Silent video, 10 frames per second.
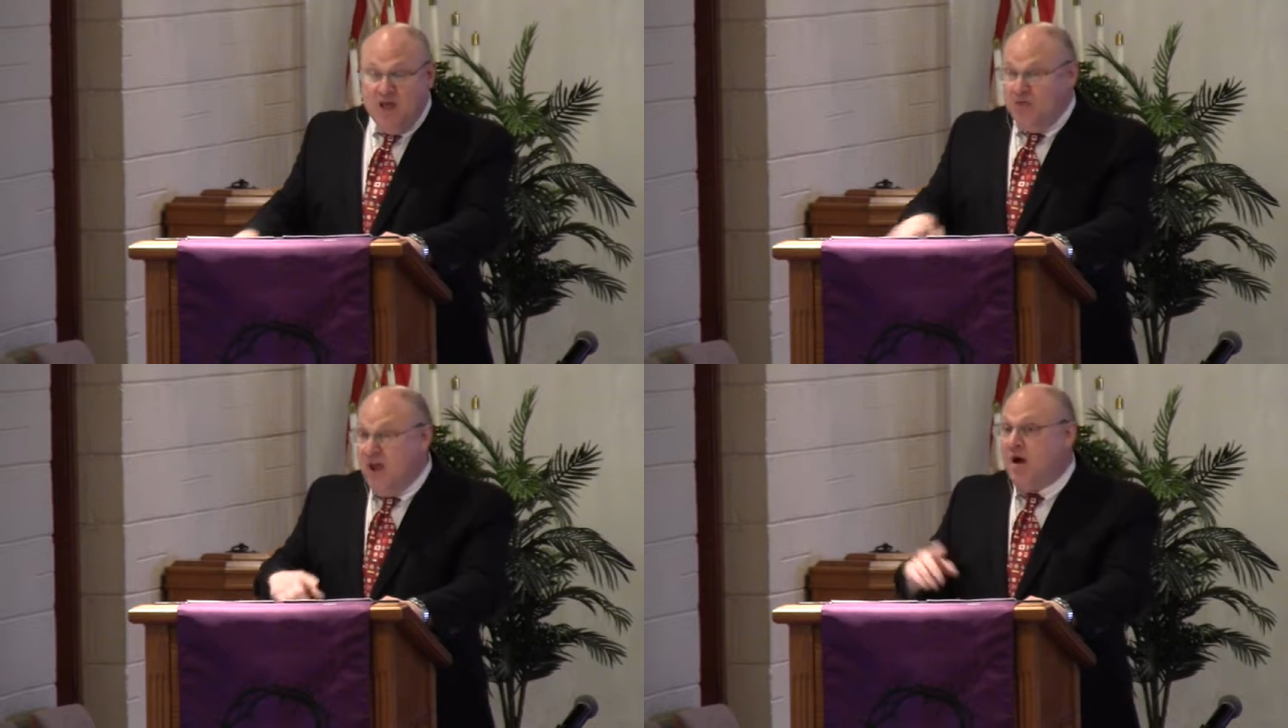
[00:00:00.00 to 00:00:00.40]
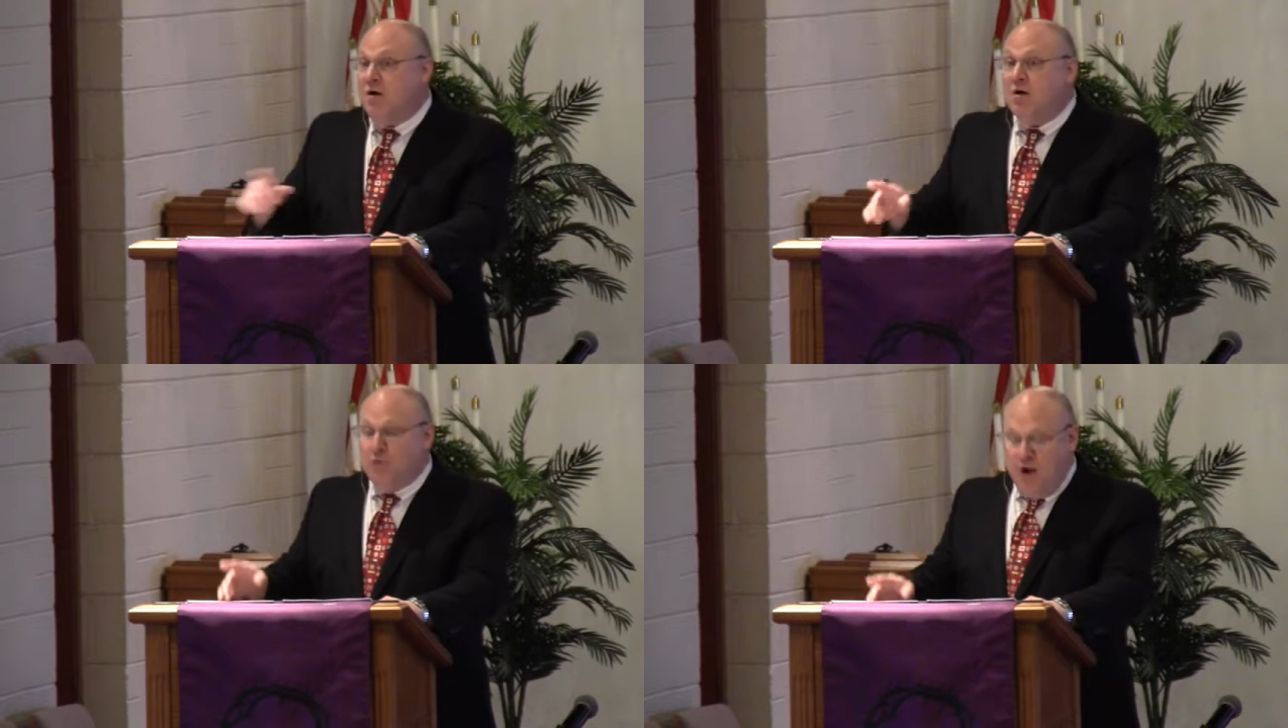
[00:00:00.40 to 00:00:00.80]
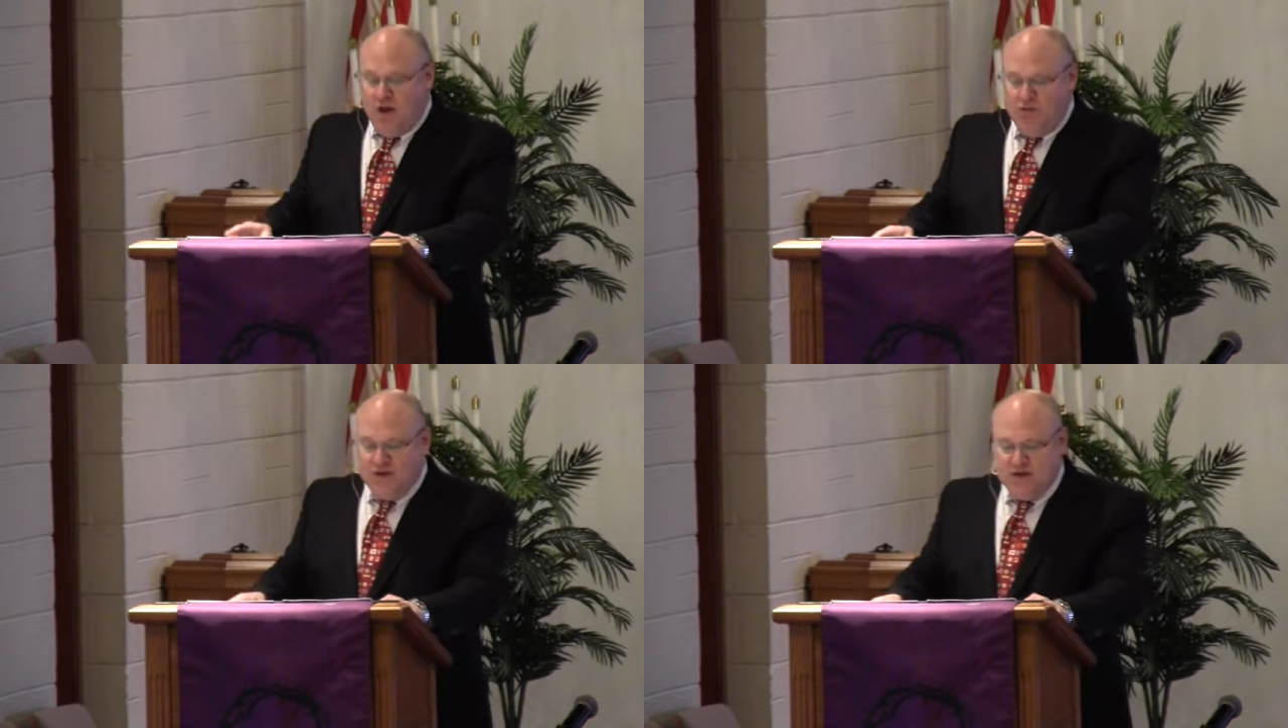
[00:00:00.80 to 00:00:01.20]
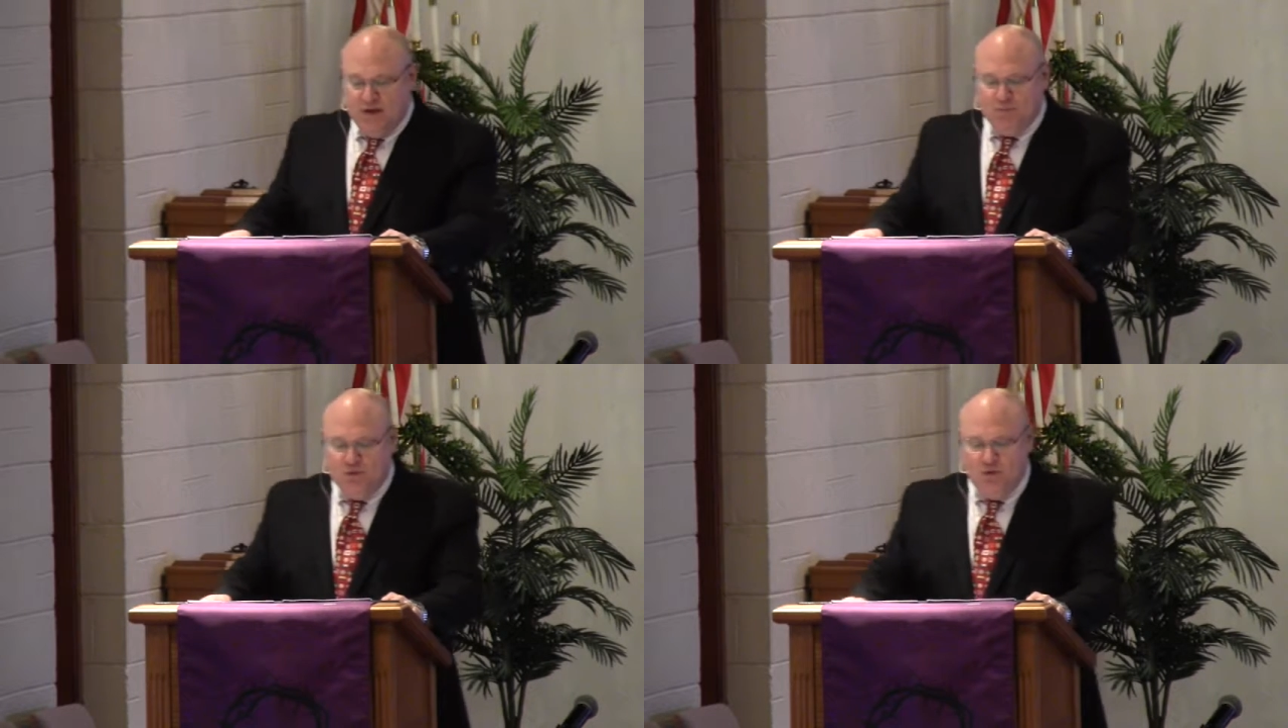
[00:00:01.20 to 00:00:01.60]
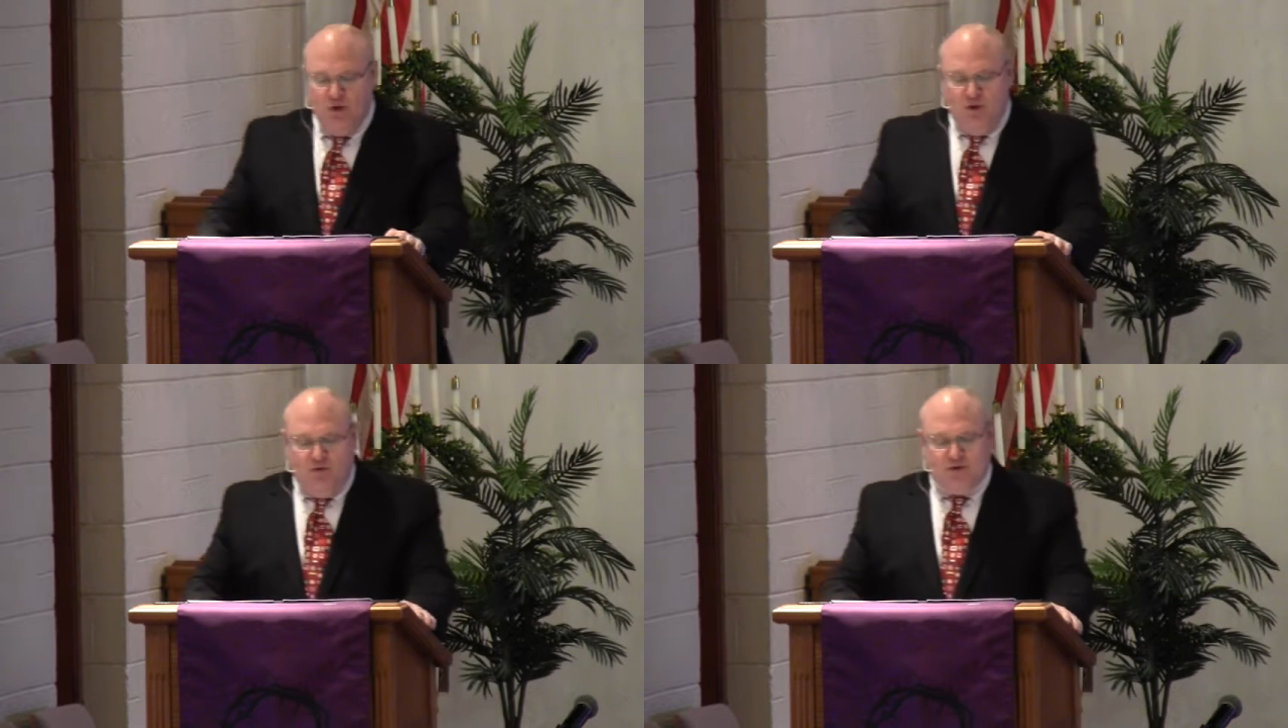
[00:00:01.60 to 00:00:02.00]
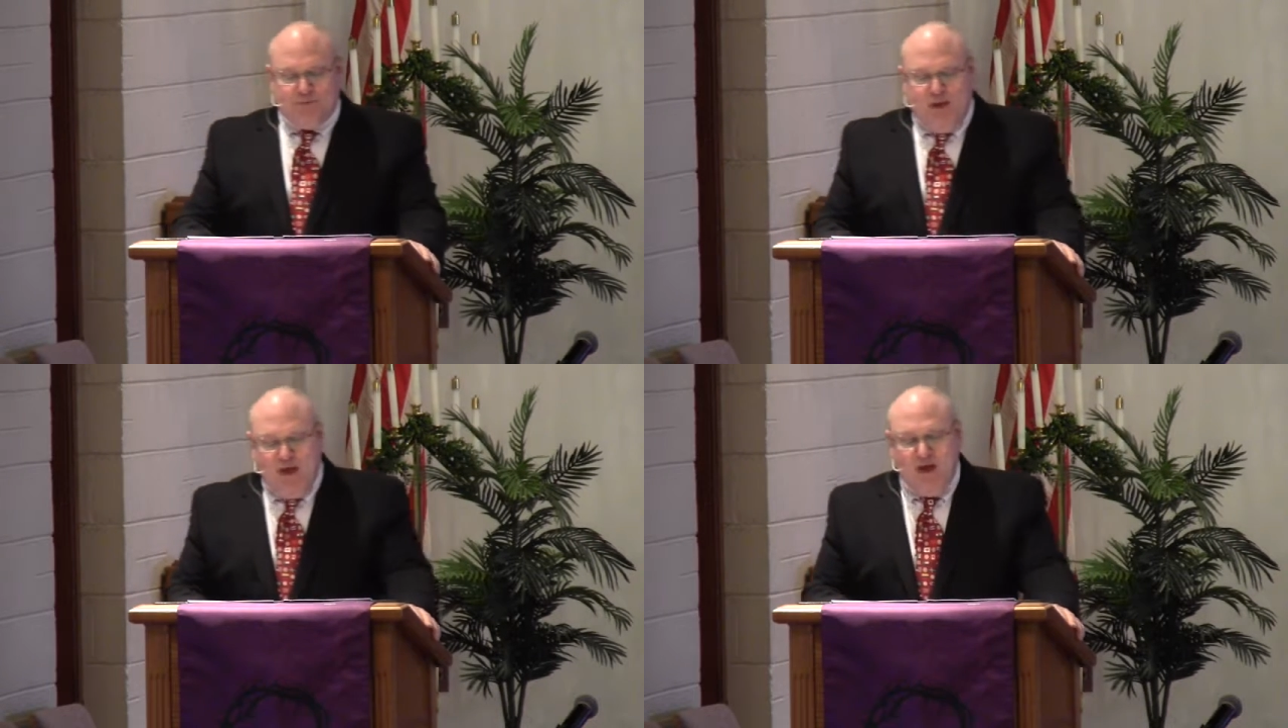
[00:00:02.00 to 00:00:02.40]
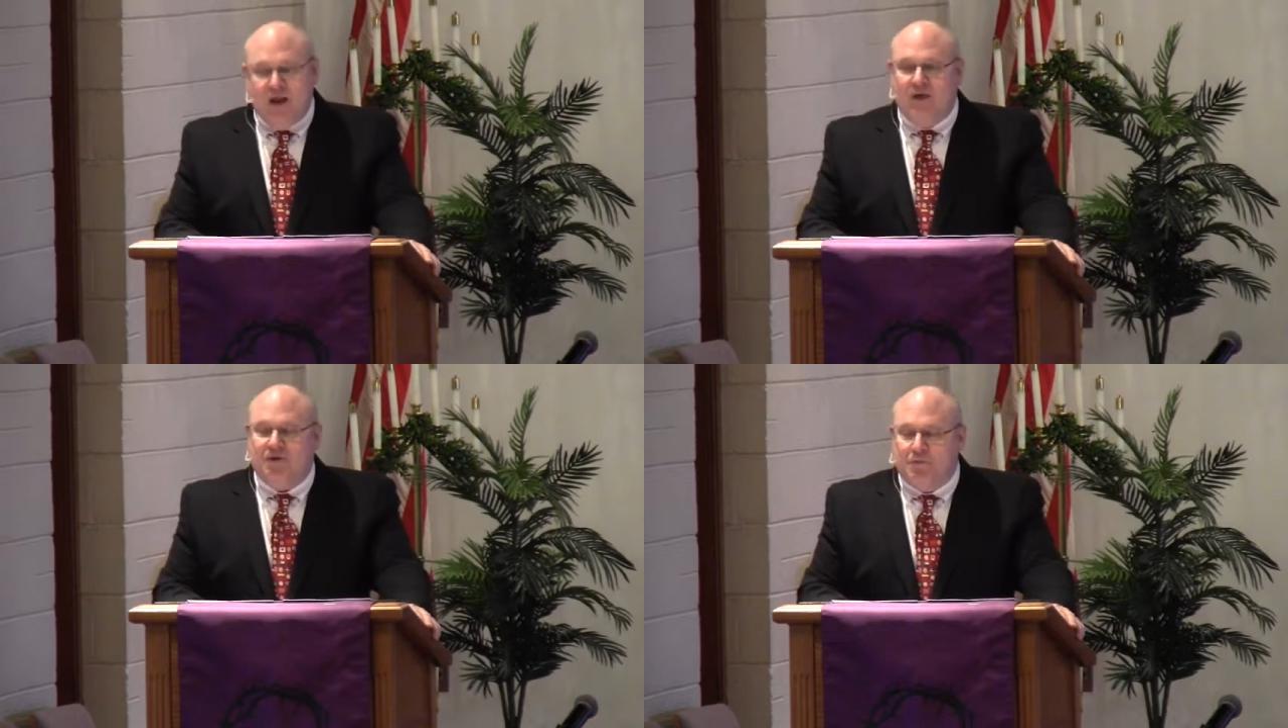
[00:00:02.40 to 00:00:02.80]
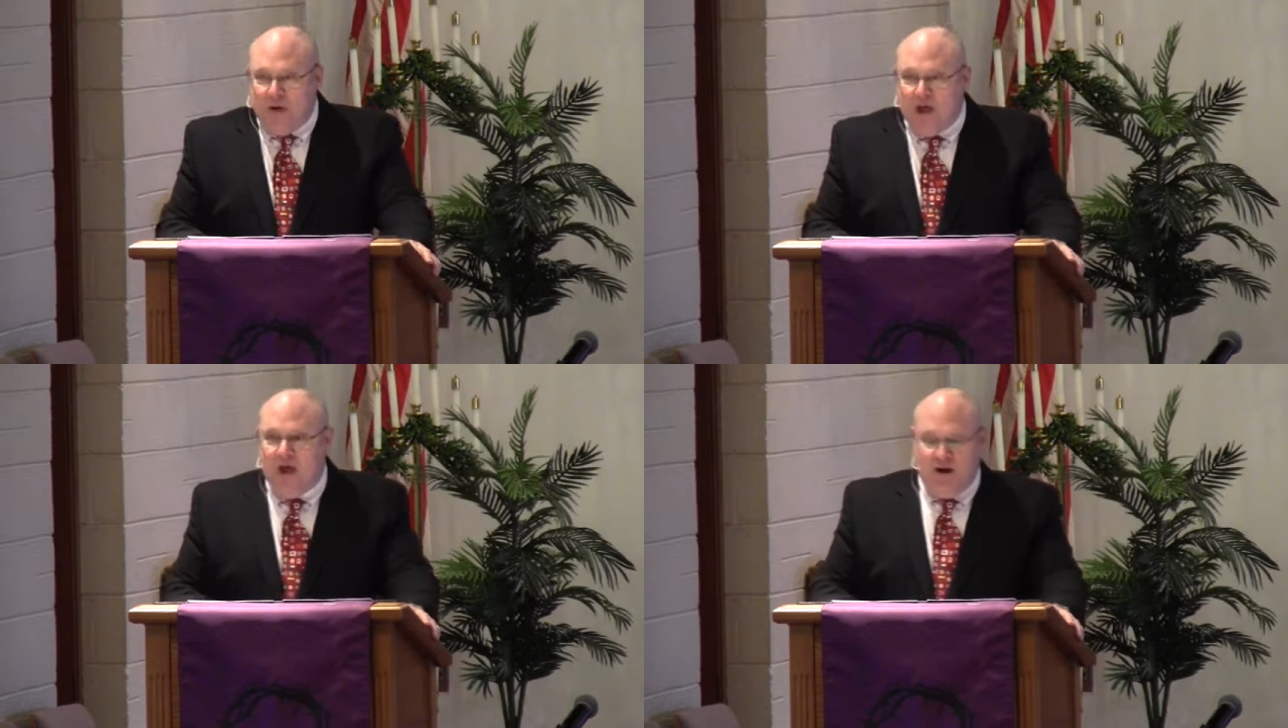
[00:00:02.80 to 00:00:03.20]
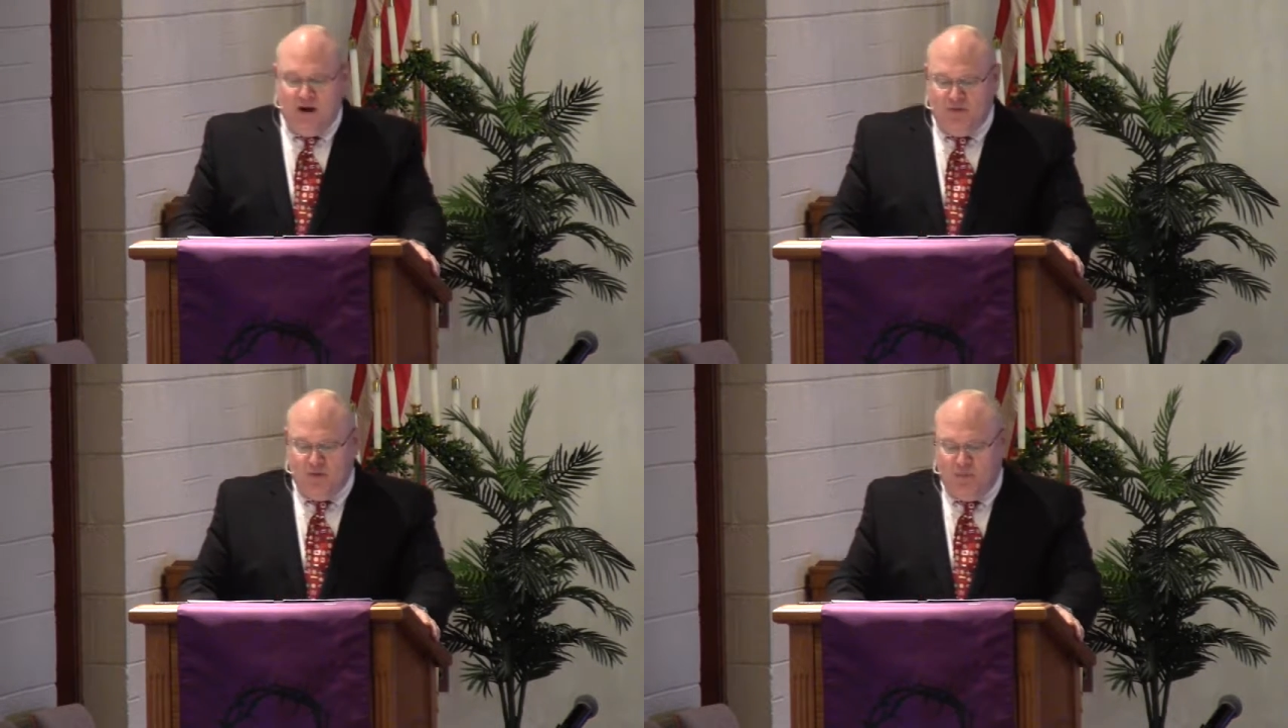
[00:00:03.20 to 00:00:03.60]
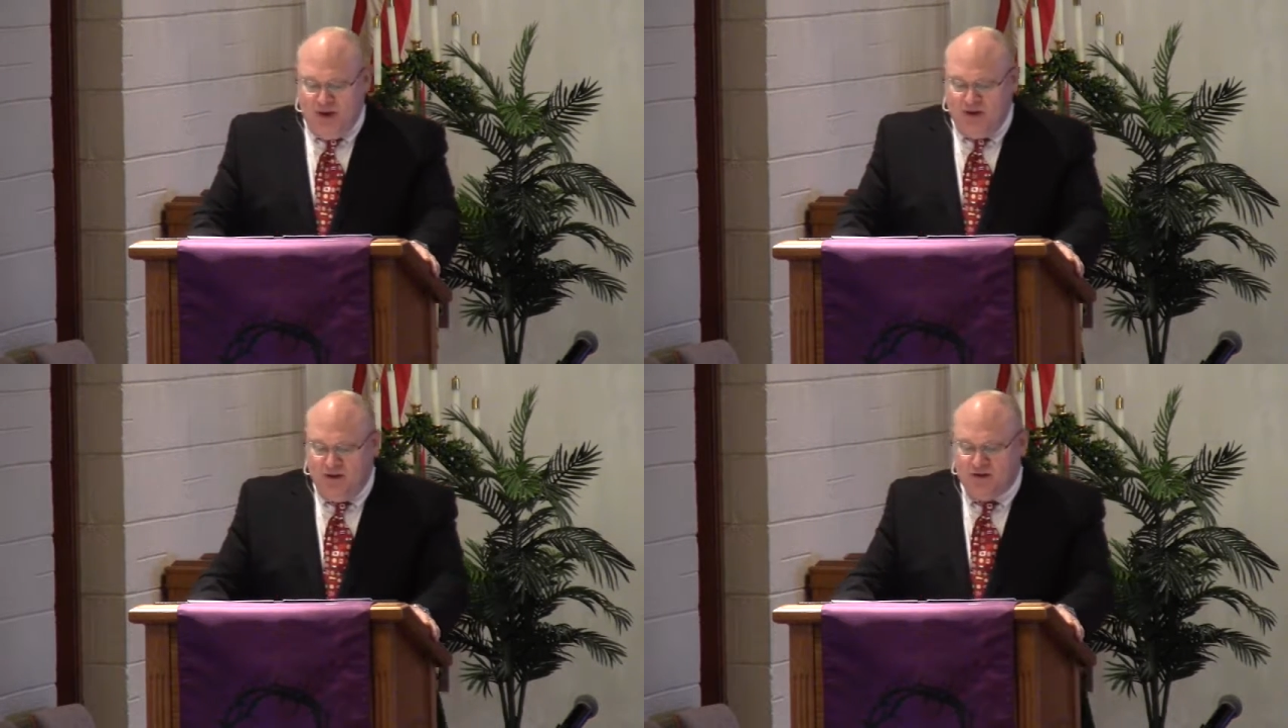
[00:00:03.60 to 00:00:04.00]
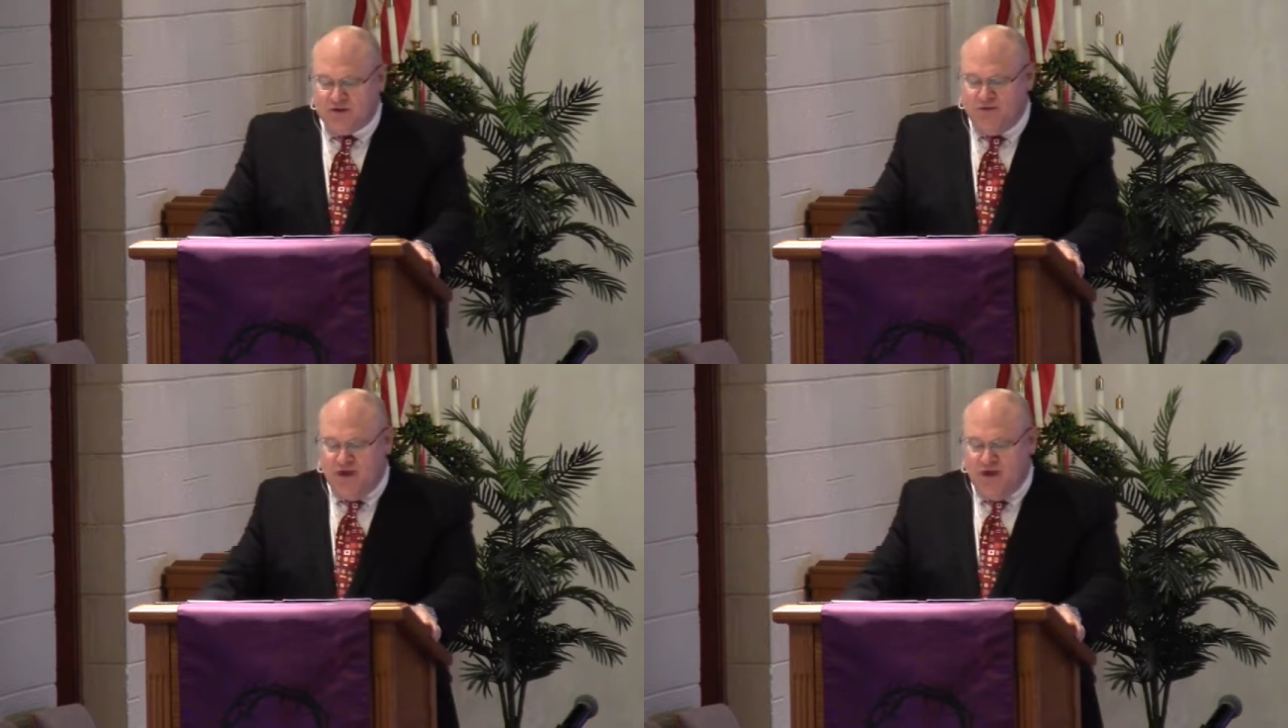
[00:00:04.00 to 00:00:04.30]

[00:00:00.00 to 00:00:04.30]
There, around the temple, was pen after pen of the peddlers of